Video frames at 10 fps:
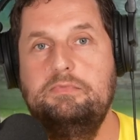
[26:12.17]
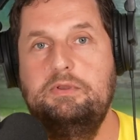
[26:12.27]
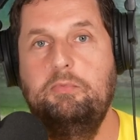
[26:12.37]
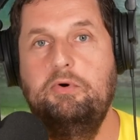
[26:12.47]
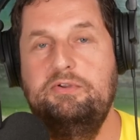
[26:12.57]

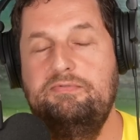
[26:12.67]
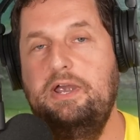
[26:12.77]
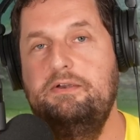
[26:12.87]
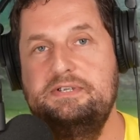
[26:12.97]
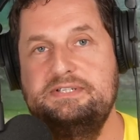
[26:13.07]
the more
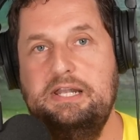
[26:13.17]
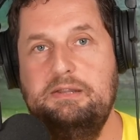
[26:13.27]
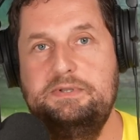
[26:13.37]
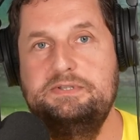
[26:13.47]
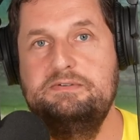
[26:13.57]
nefarious
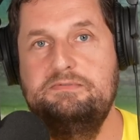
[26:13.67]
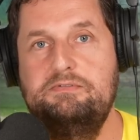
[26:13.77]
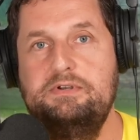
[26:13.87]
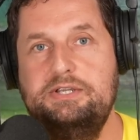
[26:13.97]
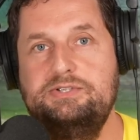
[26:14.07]
elements of the
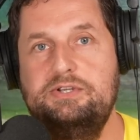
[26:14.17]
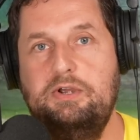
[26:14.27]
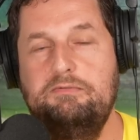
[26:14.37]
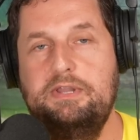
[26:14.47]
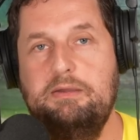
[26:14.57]
religion
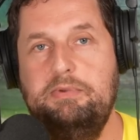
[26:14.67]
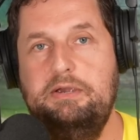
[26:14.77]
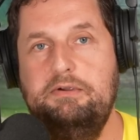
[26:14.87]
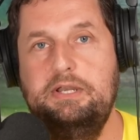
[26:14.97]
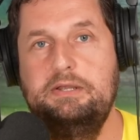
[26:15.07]
over that
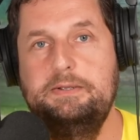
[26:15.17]
period?